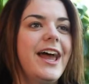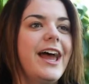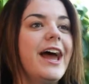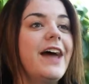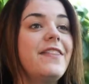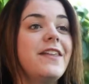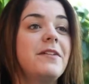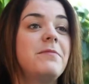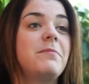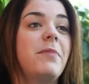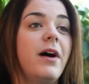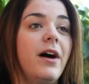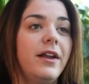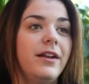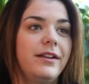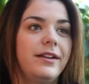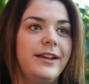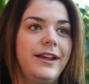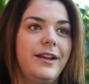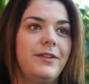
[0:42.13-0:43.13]
And then
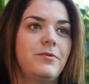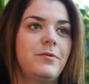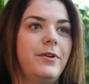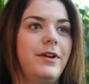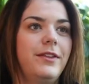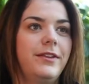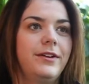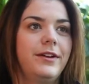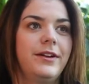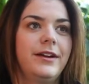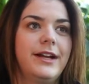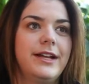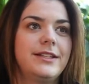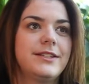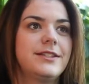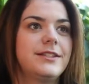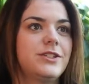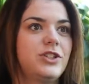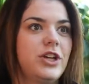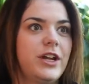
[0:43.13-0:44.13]
bottling, whether
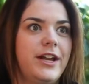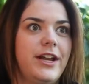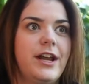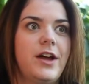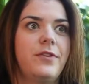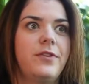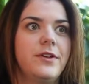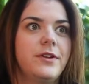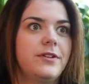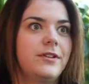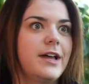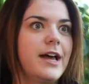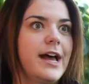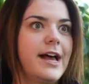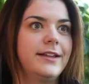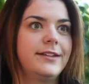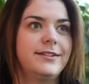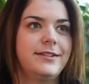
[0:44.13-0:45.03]
it's checking out the glass,